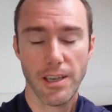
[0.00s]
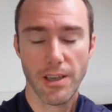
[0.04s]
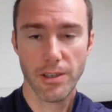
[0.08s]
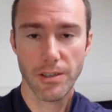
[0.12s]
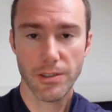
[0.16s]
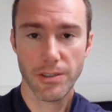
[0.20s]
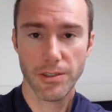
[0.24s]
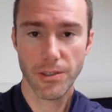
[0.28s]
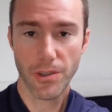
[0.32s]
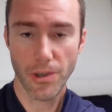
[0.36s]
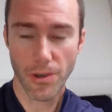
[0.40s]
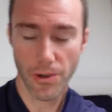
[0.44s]

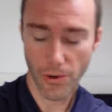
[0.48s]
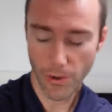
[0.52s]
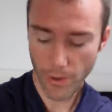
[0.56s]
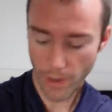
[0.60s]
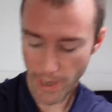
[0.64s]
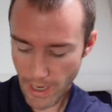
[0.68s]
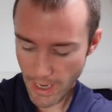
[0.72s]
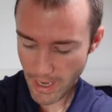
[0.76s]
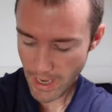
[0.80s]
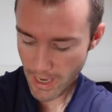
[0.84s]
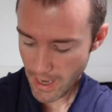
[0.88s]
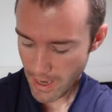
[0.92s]
So,
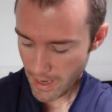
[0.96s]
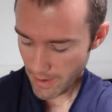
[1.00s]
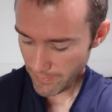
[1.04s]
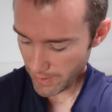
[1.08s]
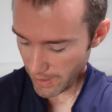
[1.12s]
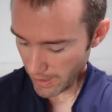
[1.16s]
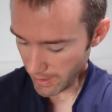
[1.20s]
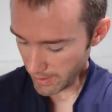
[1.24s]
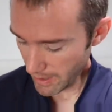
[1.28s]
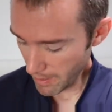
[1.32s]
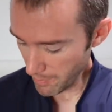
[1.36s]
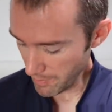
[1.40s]

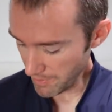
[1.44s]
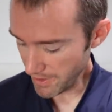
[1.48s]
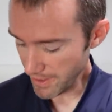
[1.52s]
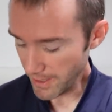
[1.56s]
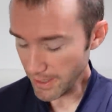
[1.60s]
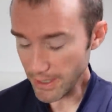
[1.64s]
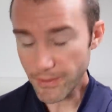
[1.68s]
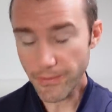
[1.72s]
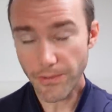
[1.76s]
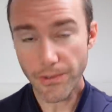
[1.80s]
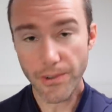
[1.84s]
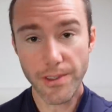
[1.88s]
got a couple
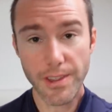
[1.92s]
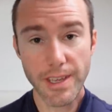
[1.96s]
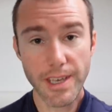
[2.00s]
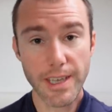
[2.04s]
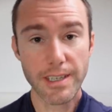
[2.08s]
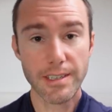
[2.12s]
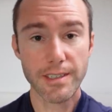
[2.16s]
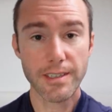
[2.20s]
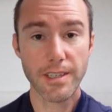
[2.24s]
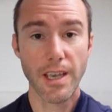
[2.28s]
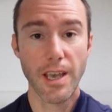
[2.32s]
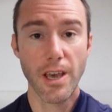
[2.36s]
things for
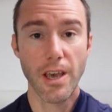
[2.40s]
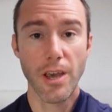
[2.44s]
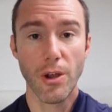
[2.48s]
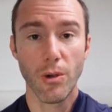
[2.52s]
this.